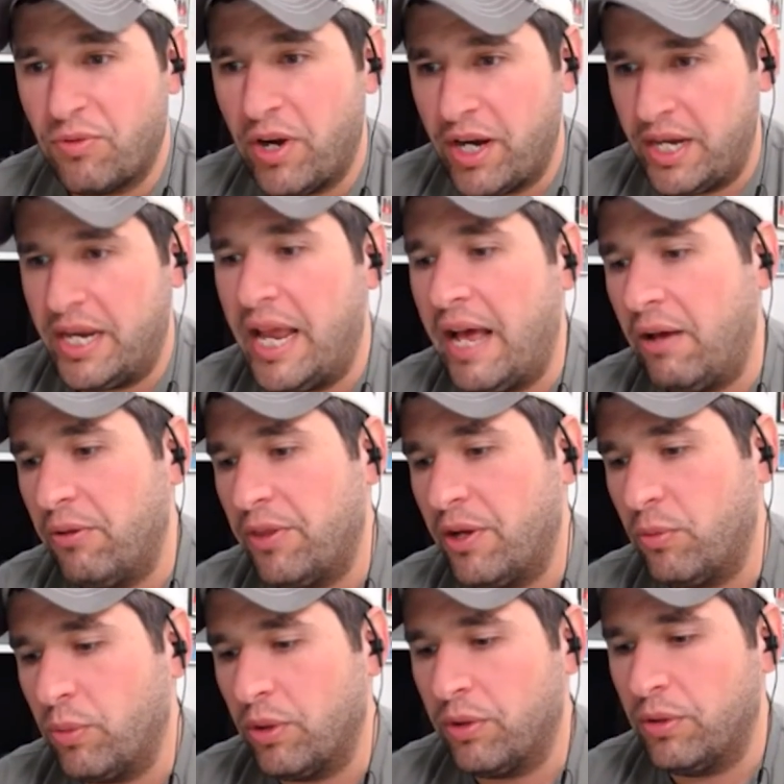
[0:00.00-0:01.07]
right now
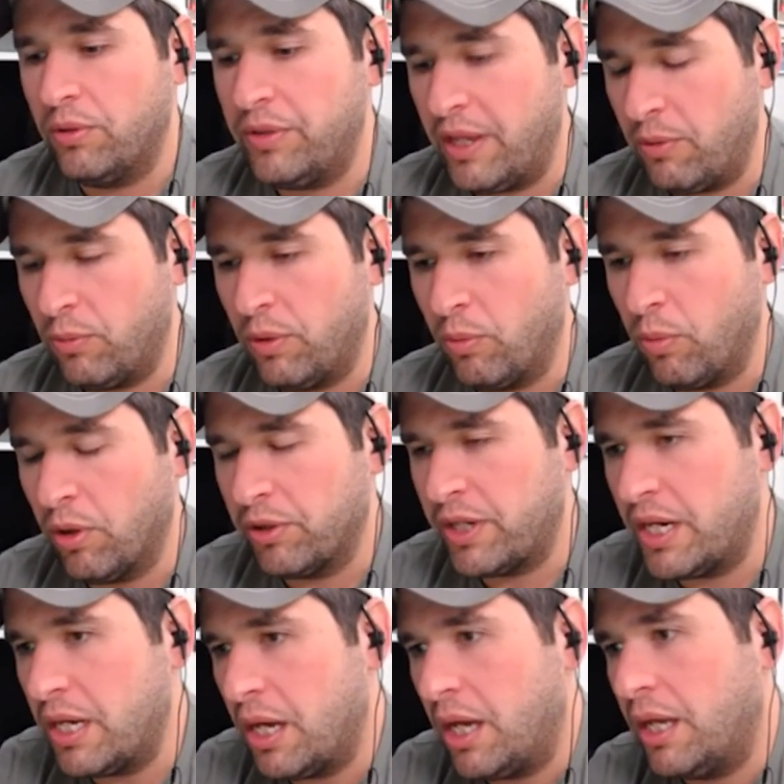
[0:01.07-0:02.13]
that we're that we're
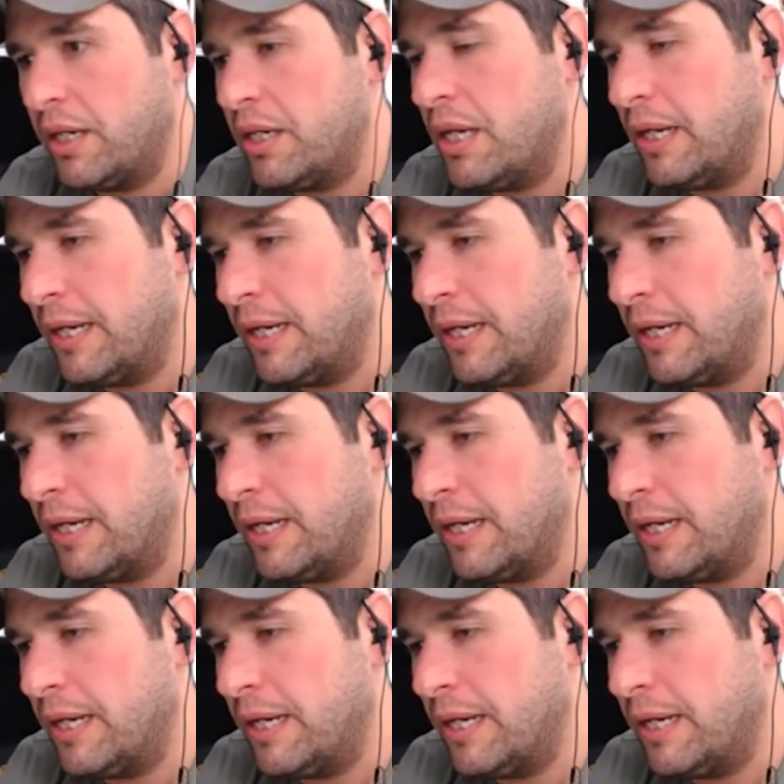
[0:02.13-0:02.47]
working on.